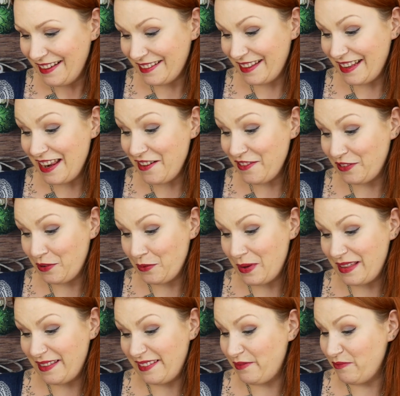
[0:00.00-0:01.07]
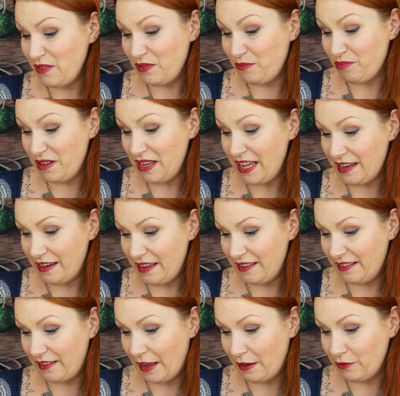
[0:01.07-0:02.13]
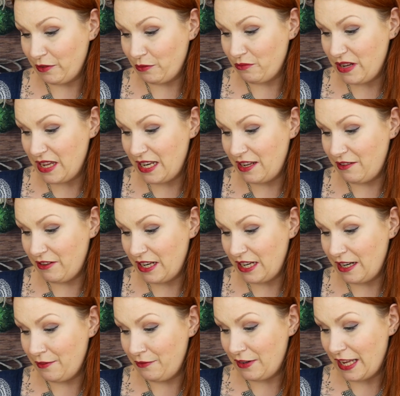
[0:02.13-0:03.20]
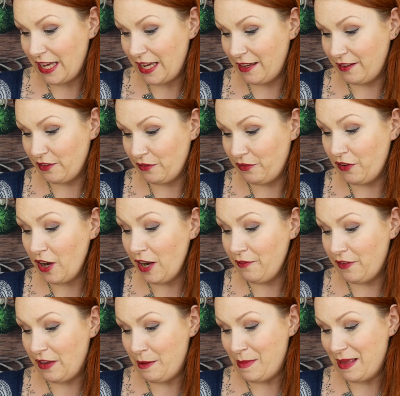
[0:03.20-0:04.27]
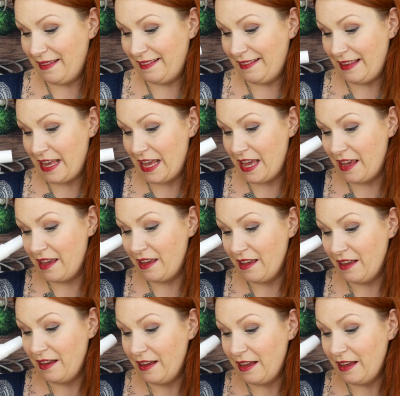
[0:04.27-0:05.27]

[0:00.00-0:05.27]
So, you know, so it's brilliant. It sounds really, really lovely. So full of vitamin C.